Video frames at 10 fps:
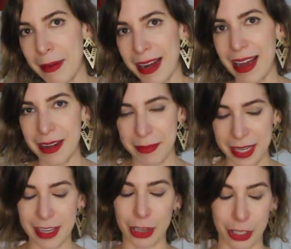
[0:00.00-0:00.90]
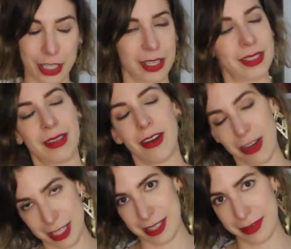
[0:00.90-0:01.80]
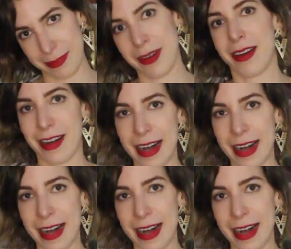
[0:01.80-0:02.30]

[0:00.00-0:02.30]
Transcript: about how to make it look awesome, all